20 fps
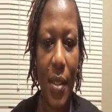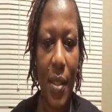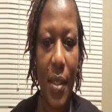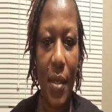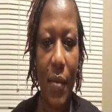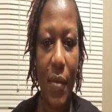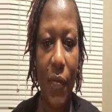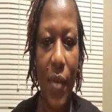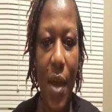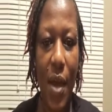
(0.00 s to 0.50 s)

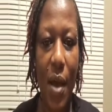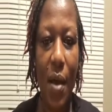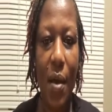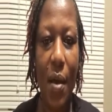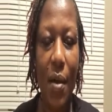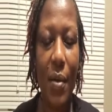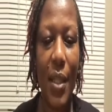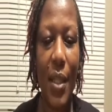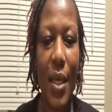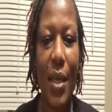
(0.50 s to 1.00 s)
Love
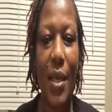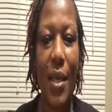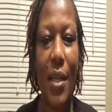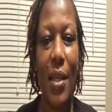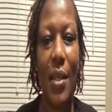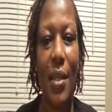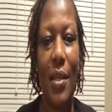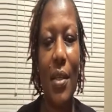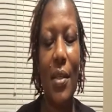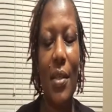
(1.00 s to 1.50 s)
y'all,
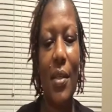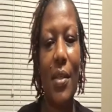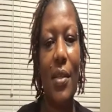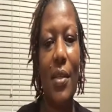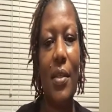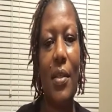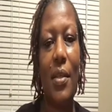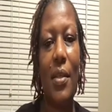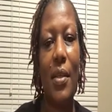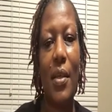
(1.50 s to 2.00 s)
ladies.
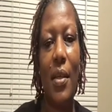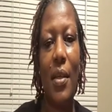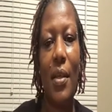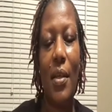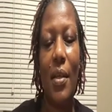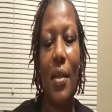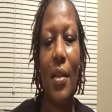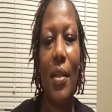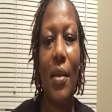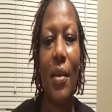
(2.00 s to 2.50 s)

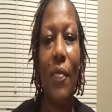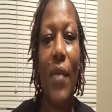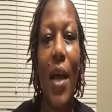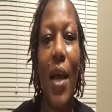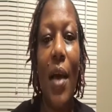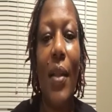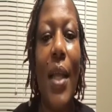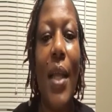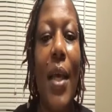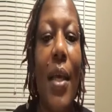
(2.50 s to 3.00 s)
Love,
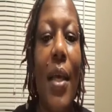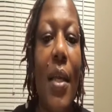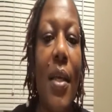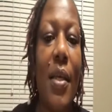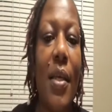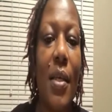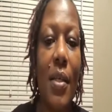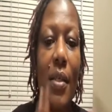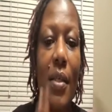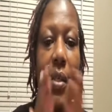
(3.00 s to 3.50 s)
y'all,
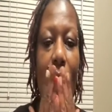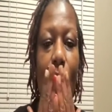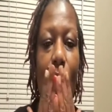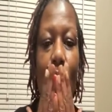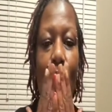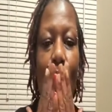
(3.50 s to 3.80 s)
ladies.